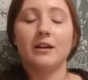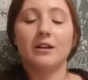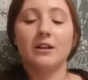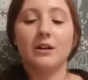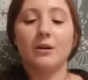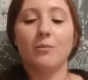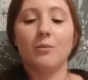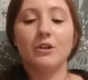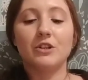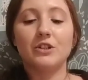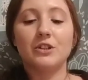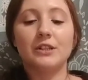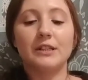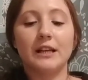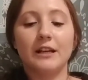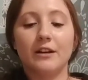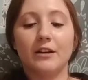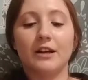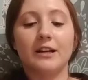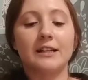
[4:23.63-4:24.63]
Once you
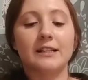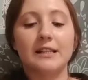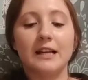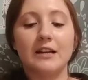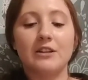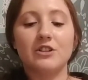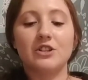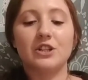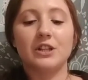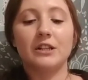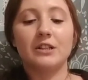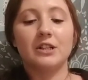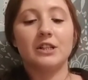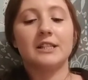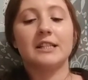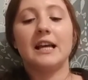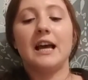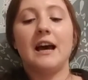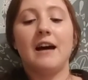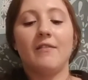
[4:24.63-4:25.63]
set your intention,
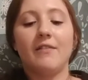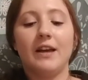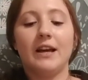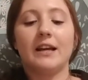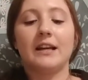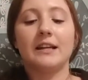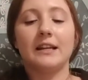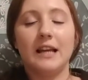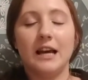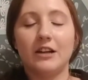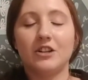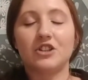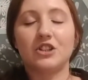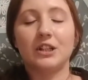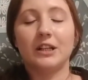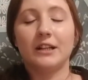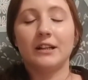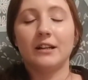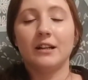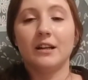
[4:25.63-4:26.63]
just to have that
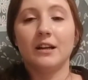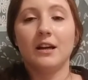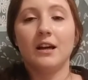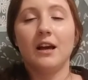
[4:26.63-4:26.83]
connection.